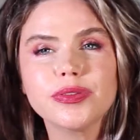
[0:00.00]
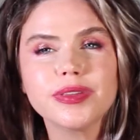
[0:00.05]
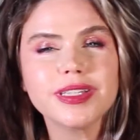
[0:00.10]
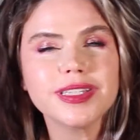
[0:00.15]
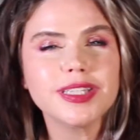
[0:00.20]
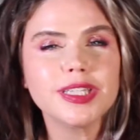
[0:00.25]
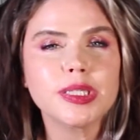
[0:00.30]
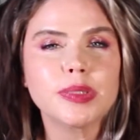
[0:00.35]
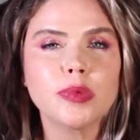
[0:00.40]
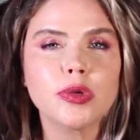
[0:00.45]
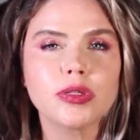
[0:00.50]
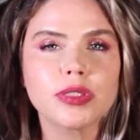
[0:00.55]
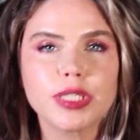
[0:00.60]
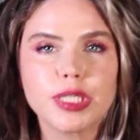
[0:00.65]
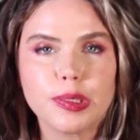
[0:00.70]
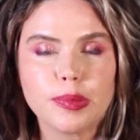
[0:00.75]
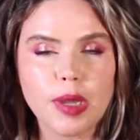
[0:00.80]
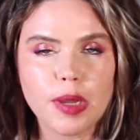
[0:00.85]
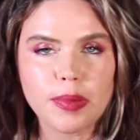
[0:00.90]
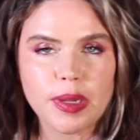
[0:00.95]
this is
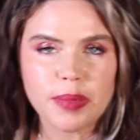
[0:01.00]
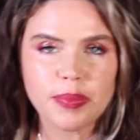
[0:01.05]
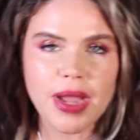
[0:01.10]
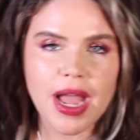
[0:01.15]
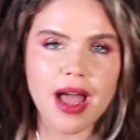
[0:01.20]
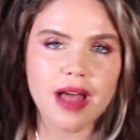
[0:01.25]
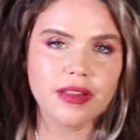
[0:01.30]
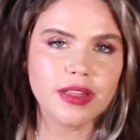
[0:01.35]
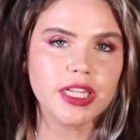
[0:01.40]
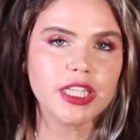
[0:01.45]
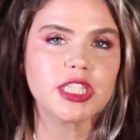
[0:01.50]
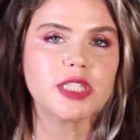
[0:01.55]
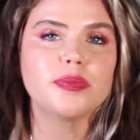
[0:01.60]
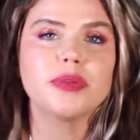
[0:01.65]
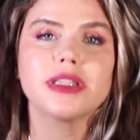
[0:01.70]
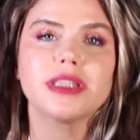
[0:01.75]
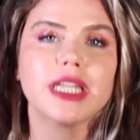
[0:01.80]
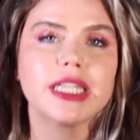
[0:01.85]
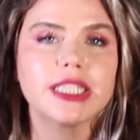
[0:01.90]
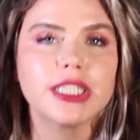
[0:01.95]
mostly about my palettes,
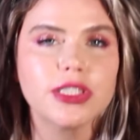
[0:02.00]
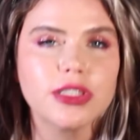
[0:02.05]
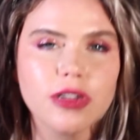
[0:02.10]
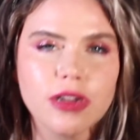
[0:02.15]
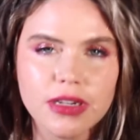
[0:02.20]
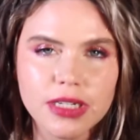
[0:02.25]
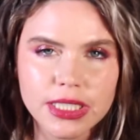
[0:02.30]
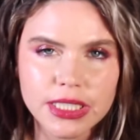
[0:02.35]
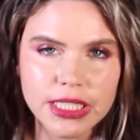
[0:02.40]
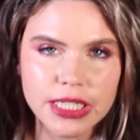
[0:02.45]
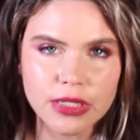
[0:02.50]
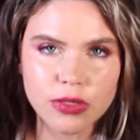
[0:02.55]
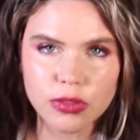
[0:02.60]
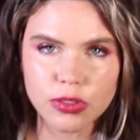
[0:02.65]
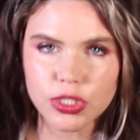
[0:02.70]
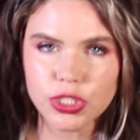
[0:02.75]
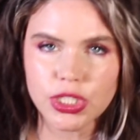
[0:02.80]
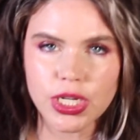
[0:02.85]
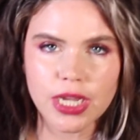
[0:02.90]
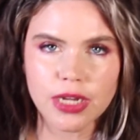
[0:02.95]
but let's talk single
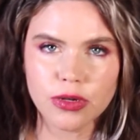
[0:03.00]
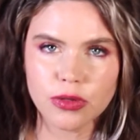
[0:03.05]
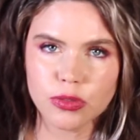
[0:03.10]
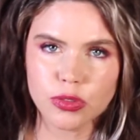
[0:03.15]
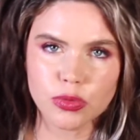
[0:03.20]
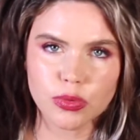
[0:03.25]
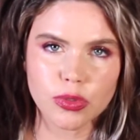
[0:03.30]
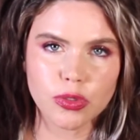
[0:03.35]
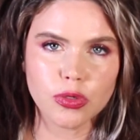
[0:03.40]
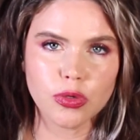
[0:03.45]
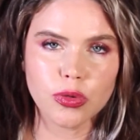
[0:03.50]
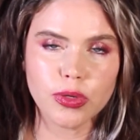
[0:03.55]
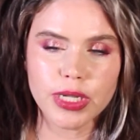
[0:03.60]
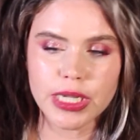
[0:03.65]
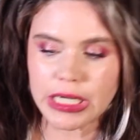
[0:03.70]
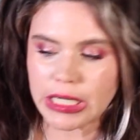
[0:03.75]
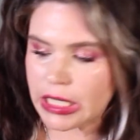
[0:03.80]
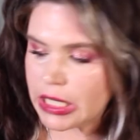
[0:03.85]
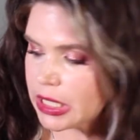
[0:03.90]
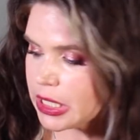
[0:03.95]
shadows real
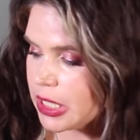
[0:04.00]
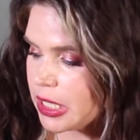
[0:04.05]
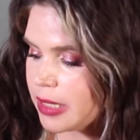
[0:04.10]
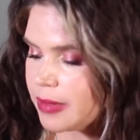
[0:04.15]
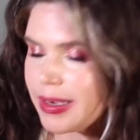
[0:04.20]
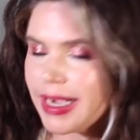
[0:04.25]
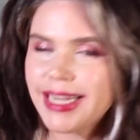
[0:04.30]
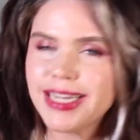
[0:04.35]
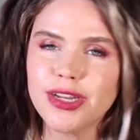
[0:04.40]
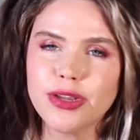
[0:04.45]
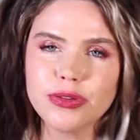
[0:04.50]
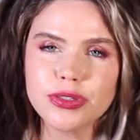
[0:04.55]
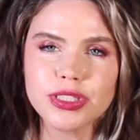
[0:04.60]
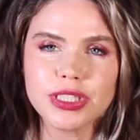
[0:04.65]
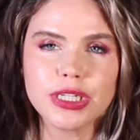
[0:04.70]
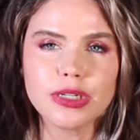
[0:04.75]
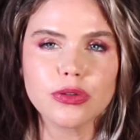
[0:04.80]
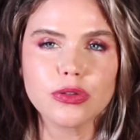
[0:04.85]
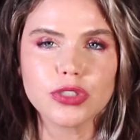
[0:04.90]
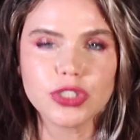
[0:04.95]
quick. I know
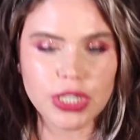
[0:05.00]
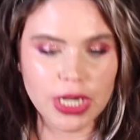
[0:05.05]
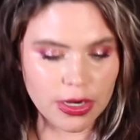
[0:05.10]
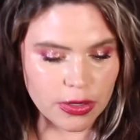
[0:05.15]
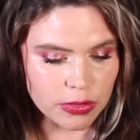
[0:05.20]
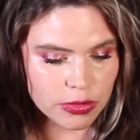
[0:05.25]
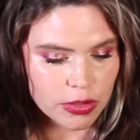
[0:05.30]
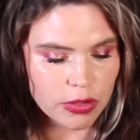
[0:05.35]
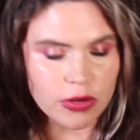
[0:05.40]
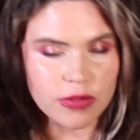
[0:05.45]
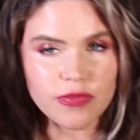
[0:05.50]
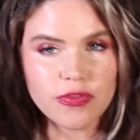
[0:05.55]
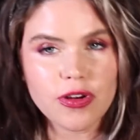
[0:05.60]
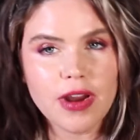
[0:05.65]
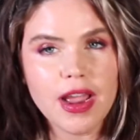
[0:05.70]
single shadows aren't for